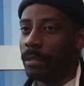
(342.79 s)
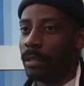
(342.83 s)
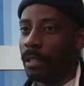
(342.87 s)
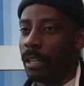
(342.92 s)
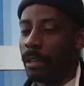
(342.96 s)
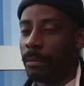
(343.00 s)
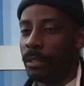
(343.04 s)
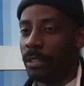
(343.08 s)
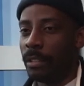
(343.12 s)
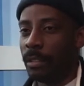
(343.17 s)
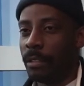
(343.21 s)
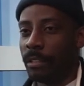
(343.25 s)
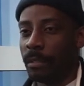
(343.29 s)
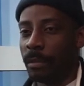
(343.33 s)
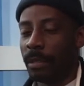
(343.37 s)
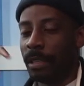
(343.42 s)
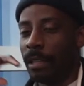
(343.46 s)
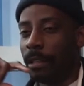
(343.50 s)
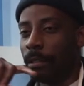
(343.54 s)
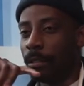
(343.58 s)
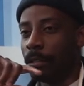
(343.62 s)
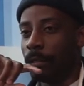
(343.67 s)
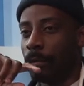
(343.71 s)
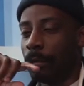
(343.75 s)
I'd be doing something
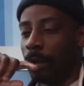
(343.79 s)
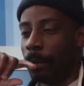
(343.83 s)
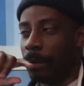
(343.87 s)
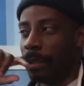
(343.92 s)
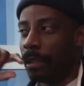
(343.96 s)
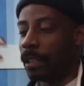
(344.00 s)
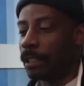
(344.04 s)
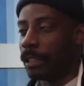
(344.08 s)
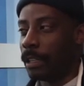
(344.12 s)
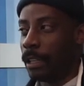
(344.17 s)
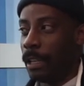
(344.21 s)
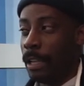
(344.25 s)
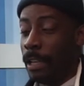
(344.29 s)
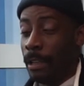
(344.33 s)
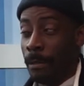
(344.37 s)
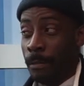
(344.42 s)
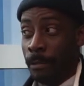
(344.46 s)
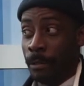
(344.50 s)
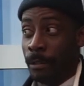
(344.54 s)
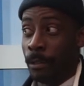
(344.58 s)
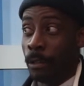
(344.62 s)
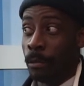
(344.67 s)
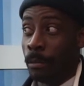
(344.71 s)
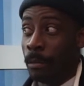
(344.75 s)
else. I mean, like, it
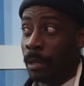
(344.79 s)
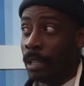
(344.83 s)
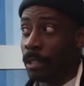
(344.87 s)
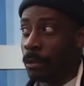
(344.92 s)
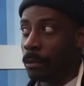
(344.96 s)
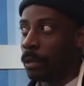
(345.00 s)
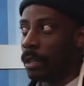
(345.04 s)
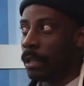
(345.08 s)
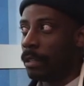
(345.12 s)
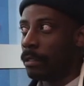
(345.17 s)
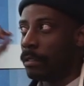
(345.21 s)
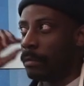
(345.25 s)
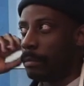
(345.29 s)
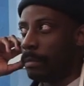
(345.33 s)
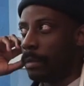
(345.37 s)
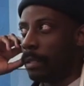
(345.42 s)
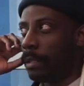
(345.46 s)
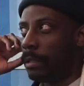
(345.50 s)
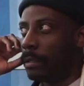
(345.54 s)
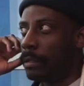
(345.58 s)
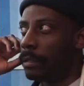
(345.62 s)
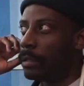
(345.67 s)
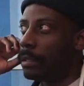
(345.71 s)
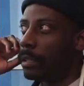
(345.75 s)
still might have worked,
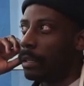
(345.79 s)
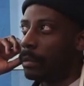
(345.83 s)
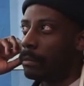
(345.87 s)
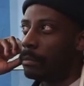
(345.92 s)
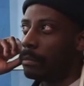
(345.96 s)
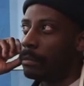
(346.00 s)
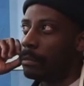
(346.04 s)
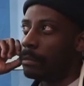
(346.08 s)
but I